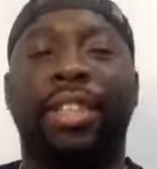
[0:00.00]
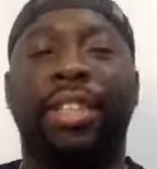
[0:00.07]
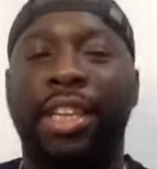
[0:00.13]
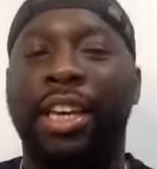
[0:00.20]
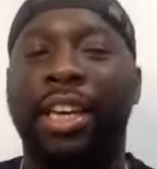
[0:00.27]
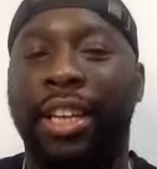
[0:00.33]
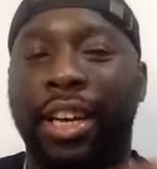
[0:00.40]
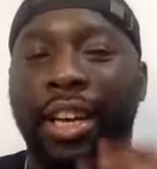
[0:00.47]
a
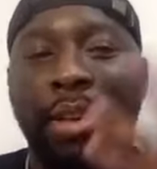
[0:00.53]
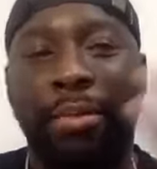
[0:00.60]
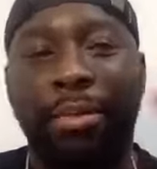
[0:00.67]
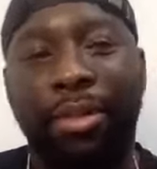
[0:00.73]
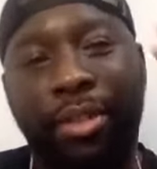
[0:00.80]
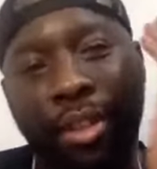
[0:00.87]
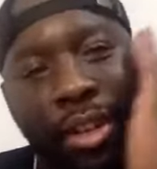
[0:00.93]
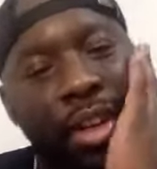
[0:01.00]
senior, he
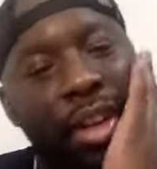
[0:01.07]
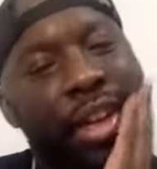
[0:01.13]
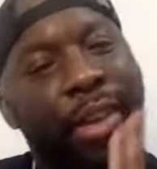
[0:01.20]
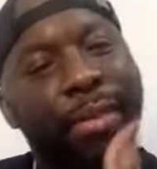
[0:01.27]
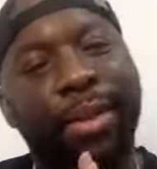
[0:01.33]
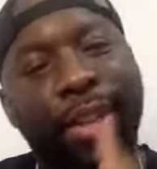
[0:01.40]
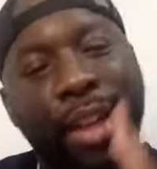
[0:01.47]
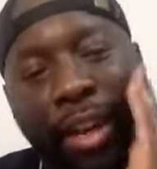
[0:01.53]
was
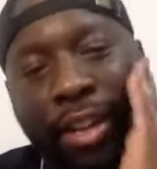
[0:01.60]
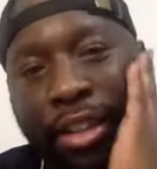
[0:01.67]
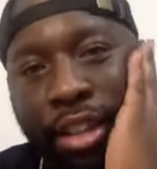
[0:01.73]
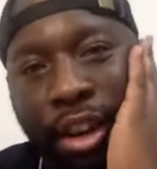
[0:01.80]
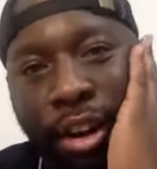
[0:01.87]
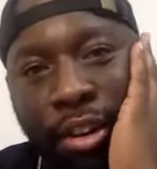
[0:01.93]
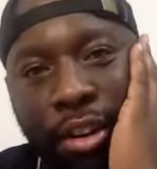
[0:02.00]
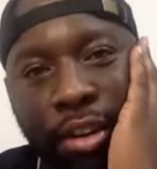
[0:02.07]
like
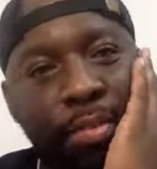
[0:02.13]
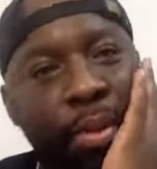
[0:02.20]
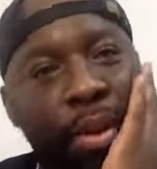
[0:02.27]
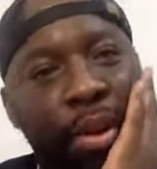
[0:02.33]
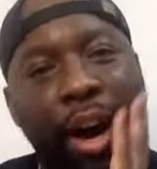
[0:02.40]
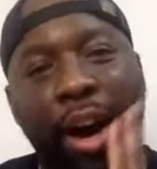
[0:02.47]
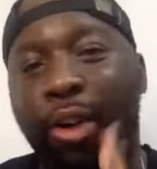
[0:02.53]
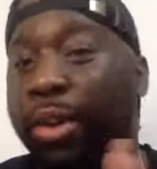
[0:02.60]
30,
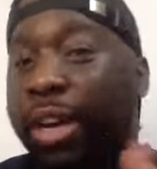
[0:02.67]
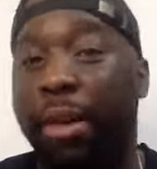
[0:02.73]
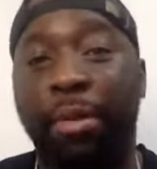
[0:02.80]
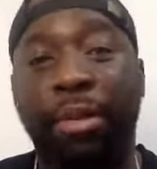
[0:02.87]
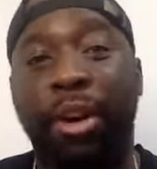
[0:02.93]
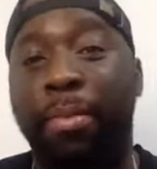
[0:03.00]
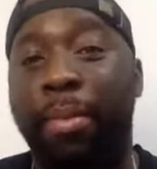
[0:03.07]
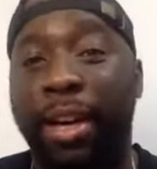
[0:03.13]
bro. I don't care
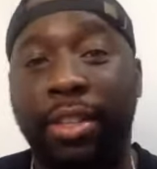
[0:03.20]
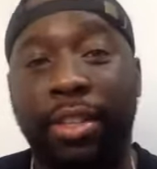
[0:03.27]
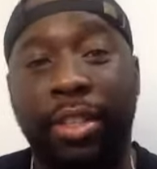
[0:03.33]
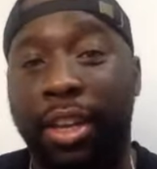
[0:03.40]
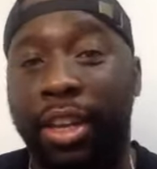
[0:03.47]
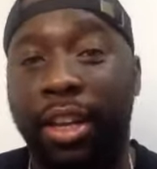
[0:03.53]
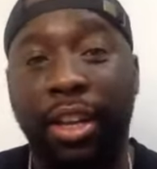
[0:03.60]
what nobody said.